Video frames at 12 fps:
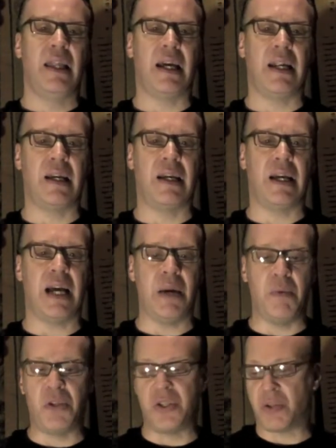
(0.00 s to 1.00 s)
that uh, I
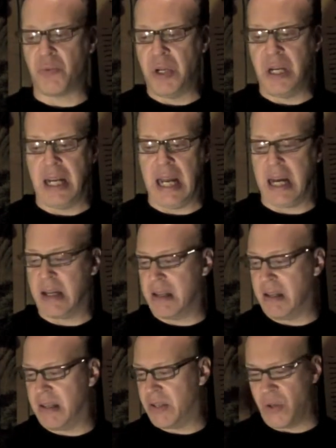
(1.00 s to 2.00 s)
would just reenact
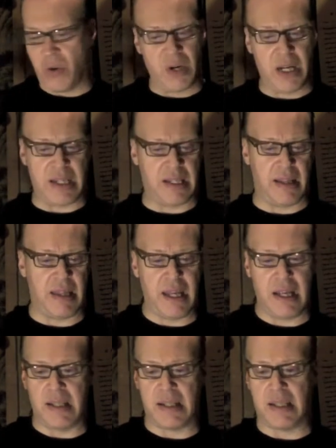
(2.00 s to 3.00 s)
stories and
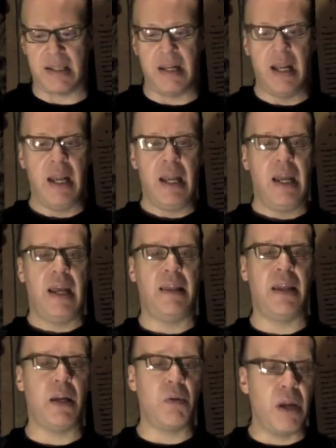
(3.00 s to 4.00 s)
things, and and
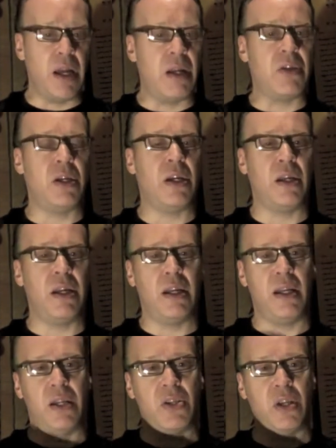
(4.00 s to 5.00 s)
then it it, it
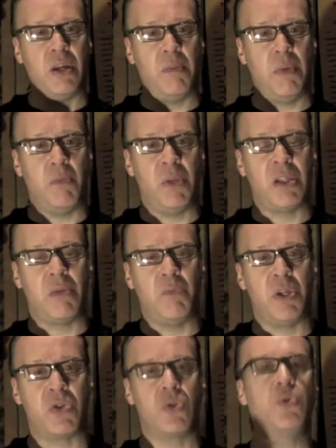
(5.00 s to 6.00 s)
it, it
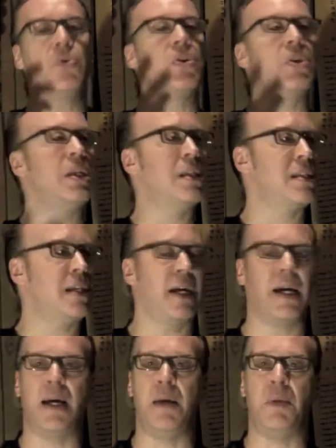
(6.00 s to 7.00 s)
matured in
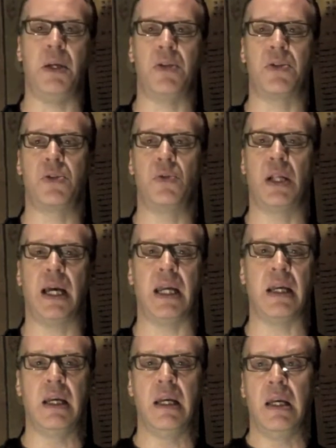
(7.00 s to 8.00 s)
time into
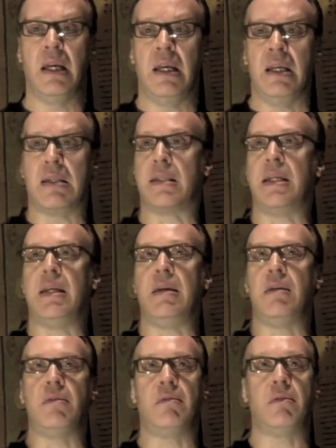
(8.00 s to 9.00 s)
like
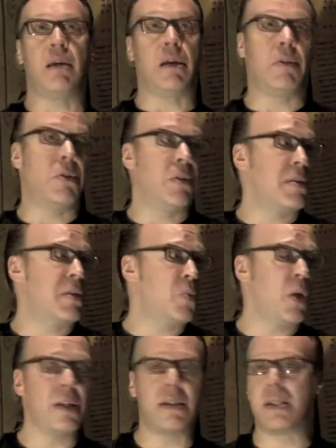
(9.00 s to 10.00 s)
seeing like Gloria
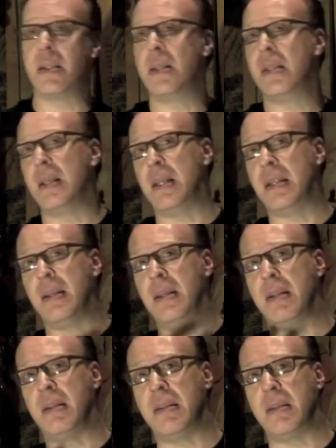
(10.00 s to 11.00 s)
Swanson and
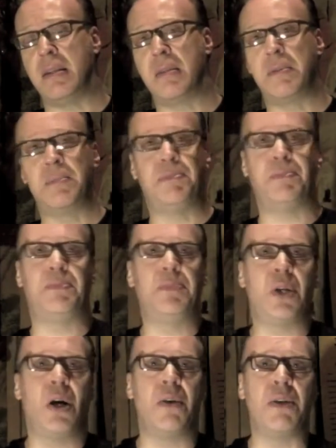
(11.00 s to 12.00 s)
and uh,
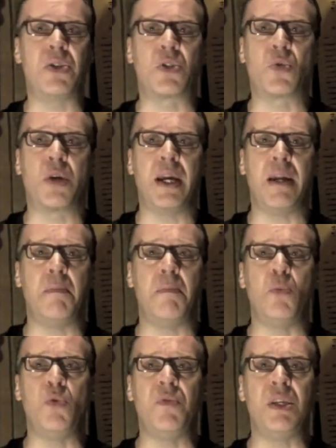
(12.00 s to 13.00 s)
all these great
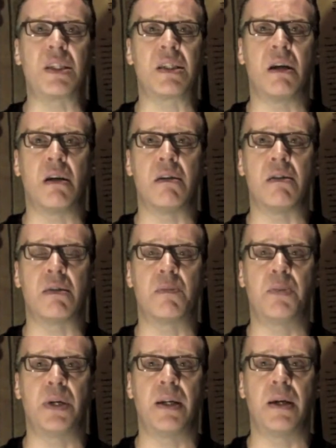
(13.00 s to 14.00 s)
movie stars,
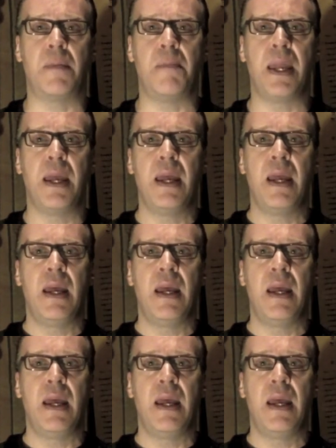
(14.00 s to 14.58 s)
but um,